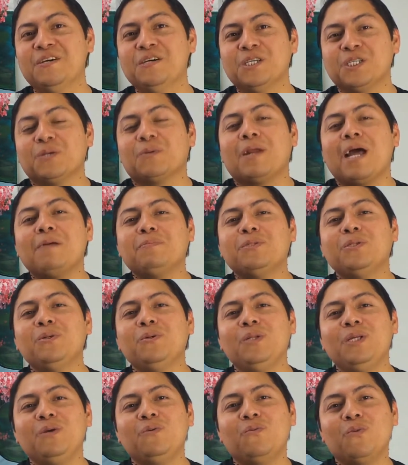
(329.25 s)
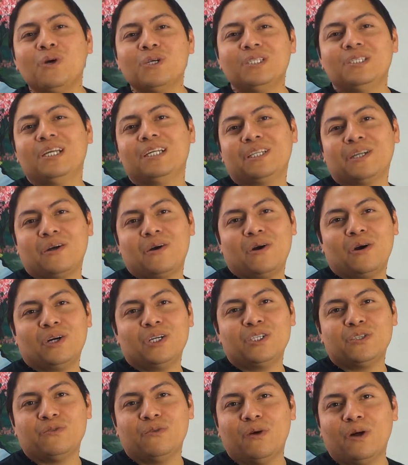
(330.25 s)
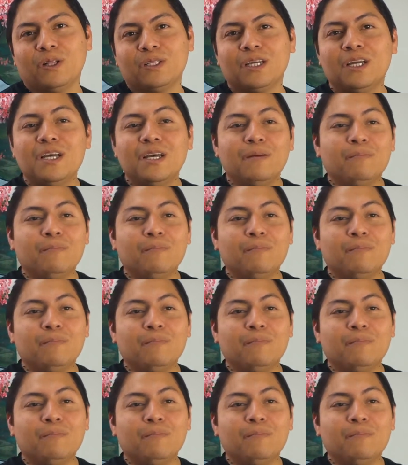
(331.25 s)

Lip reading: So it absolutely was not the car's fault.